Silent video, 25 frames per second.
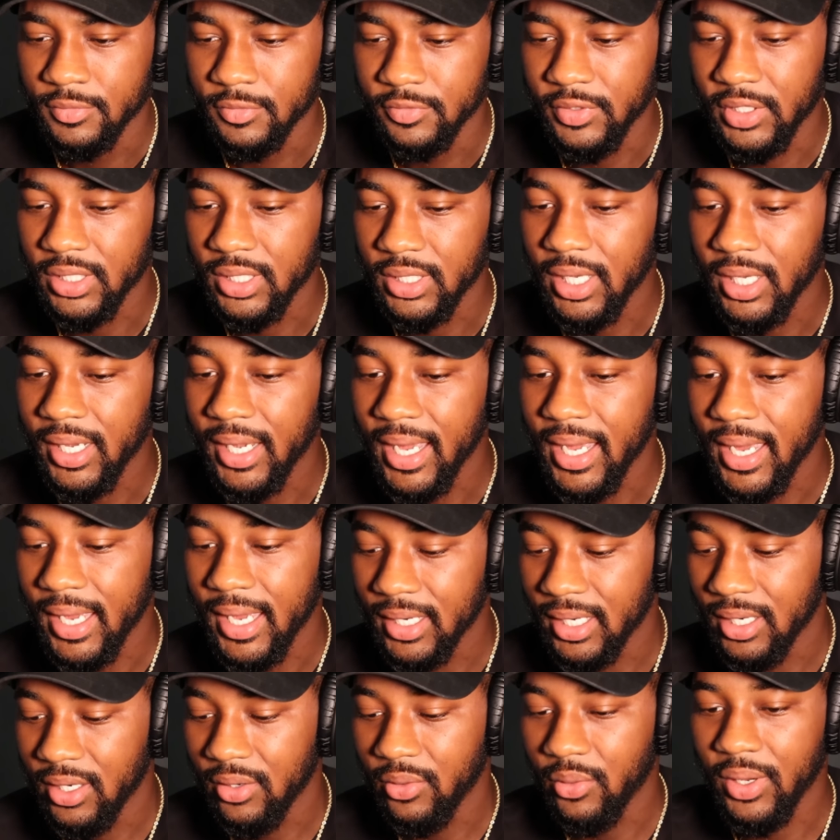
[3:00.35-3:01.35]
they got,
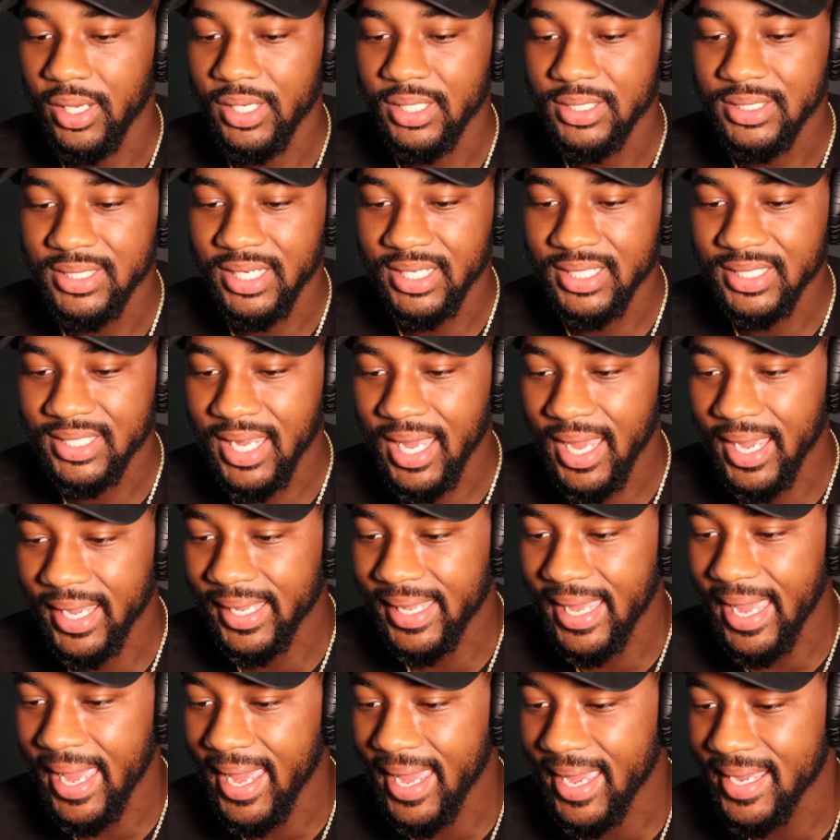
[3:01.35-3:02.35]
these niggas got
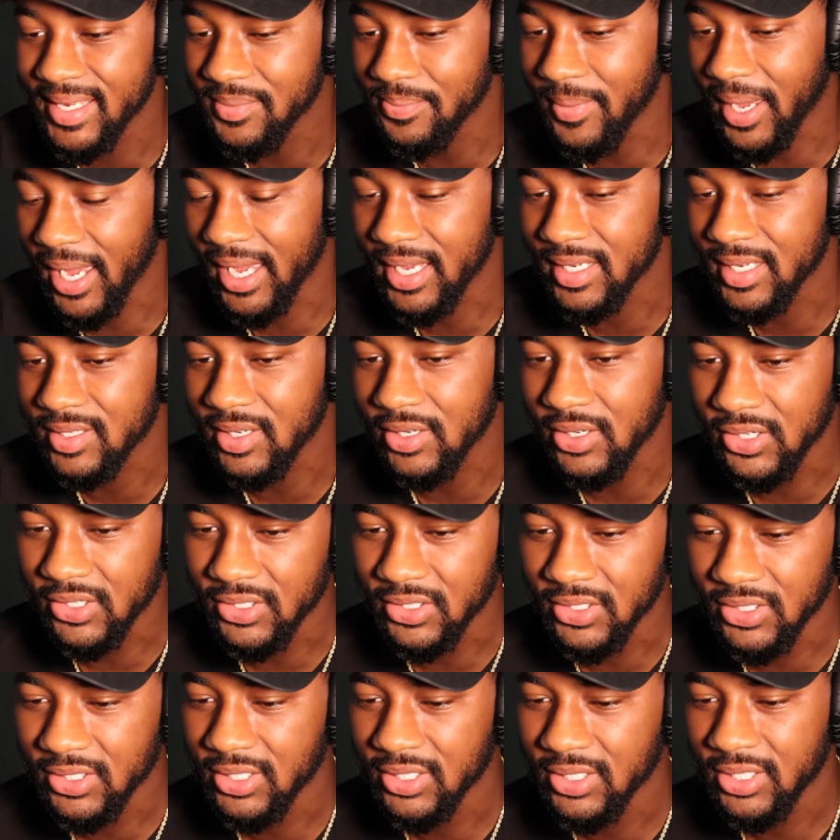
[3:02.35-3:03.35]
gas masks
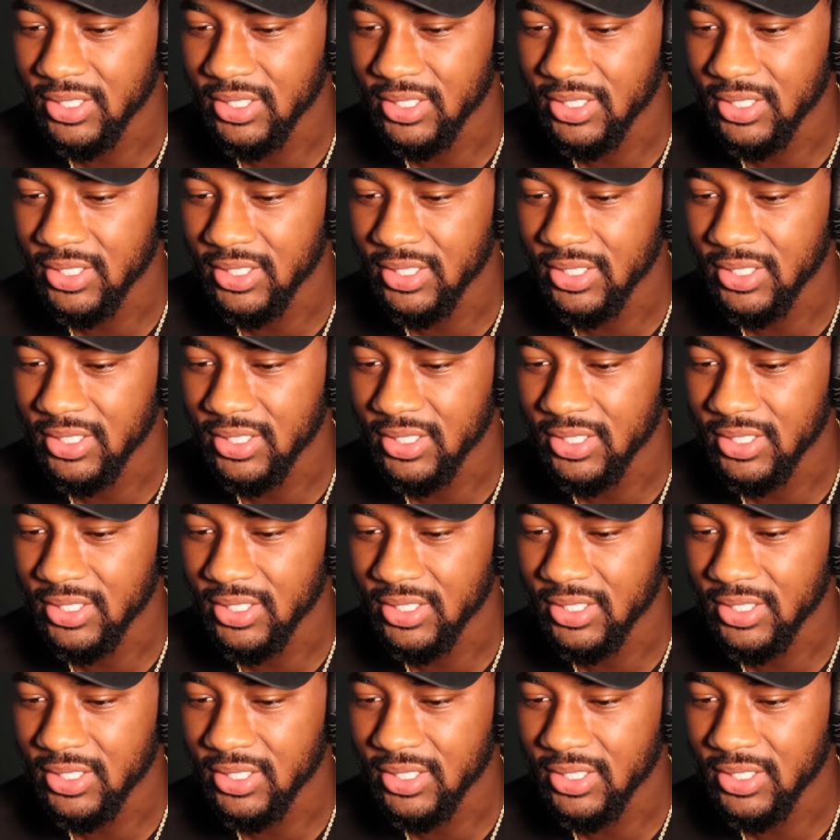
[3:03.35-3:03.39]
on.